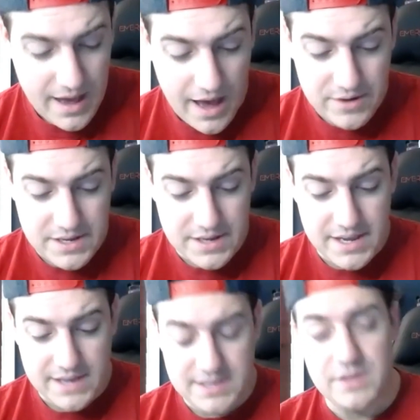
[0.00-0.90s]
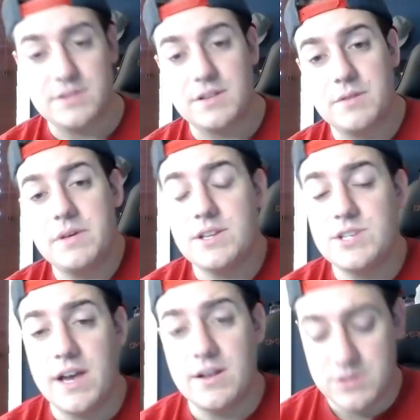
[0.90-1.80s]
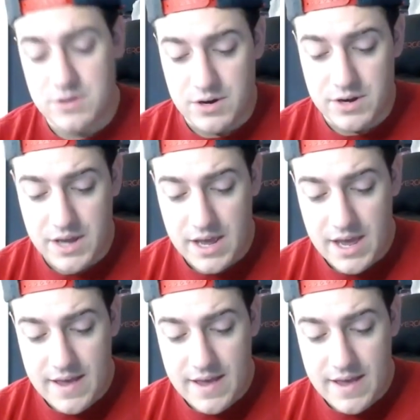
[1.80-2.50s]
I'm just gonna text that there's gonna be a challenge called